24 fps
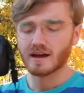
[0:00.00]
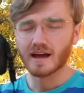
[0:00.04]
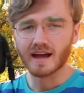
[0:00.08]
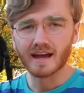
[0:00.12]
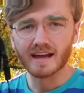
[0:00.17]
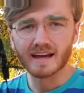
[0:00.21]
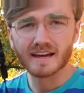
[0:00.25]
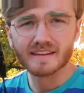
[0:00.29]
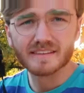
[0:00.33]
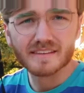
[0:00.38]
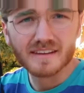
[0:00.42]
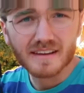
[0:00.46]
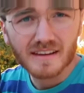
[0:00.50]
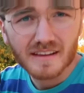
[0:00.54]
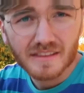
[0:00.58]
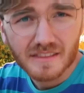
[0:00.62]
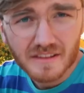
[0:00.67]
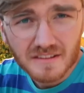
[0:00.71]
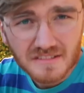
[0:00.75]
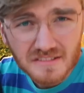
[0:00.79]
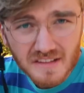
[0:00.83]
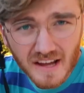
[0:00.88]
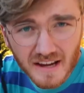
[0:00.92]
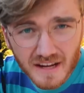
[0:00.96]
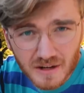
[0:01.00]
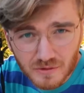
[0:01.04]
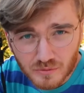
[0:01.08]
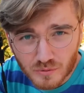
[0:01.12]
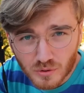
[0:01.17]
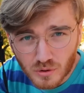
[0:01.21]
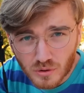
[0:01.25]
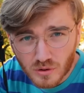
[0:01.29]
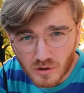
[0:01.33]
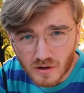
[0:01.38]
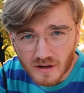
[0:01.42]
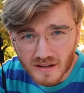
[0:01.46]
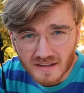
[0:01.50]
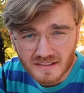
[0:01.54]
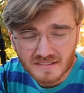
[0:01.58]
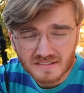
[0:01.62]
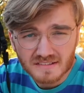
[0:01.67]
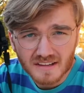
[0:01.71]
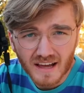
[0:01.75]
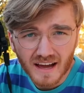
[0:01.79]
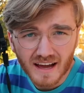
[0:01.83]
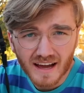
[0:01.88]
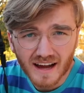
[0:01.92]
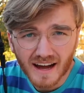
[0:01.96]
And the second rule
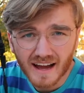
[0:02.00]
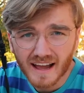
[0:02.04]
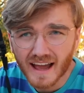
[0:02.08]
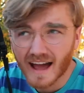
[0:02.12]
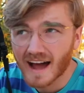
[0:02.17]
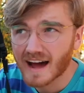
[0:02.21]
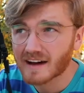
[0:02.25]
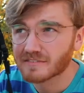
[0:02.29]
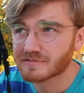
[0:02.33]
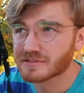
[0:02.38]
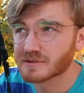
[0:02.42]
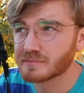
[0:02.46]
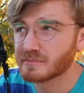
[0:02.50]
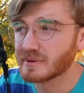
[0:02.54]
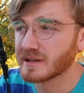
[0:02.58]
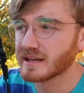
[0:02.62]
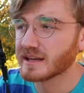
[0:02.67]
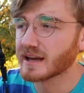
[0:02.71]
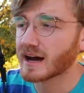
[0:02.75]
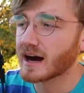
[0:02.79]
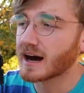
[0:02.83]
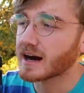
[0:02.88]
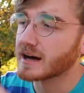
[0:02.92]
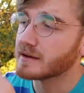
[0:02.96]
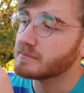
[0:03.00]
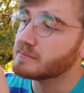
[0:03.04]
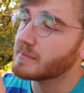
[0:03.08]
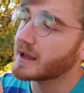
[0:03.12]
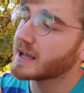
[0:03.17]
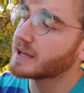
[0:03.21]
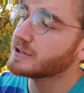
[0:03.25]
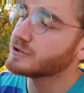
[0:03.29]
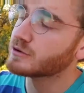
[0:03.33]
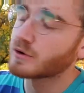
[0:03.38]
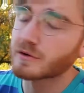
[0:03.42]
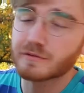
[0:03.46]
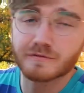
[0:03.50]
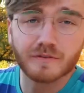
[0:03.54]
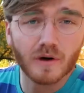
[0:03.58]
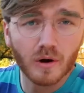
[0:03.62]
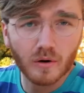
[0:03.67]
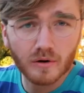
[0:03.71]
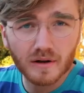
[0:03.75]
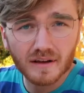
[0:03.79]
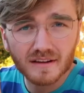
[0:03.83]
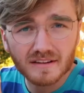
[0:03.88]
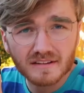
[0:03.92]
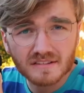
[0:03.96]
is that I have to be on manual
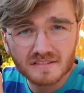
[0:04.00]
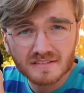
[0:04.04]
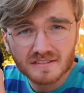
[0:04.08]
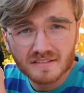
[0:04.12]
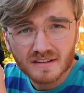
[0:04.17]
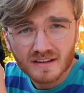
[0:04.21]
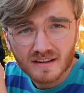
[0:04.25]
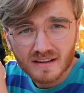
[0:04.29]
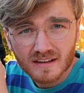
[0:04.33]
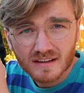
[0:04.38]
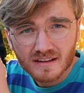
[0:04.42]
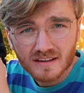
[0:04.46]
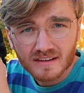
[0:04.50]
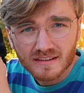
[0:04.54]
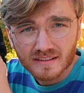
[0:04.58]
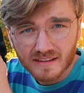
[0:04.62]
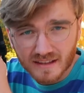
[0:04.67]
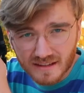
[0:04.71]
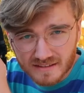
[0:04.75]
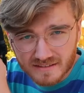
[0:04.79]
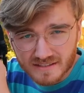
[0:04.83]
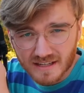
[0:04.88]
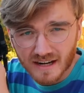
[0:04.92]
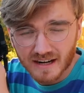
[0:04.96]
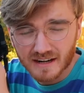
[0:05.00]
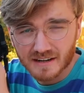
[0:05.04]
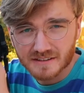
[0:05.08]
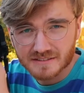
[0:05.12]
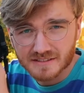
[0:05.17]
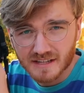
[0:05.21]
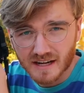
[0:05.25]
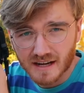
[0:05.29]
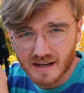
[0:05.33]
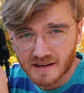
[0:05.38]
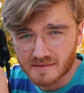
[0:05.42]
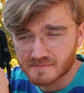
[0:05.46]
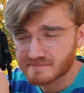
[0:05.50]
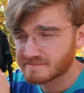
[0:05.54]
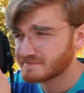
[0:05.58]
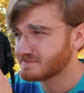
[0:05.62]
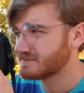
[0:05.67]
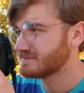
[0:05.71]
focus the entire time.